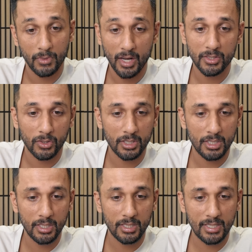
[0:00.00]
Nice. So this
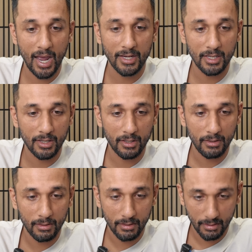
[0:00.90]
is the den here,
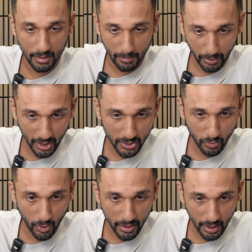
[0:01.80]
the +1